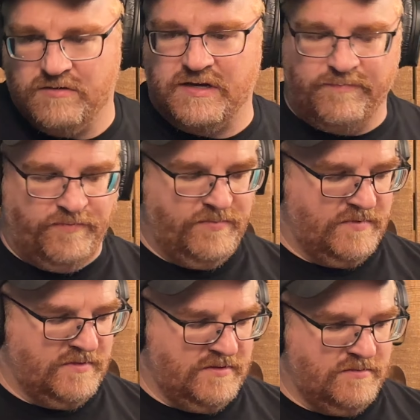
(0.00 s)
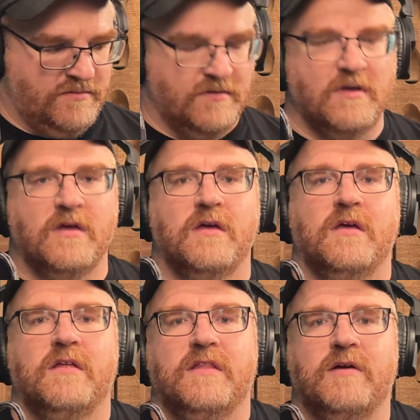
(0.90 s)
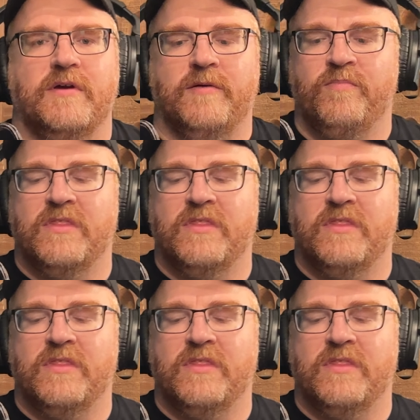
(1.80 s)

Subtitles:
Okay. There we go.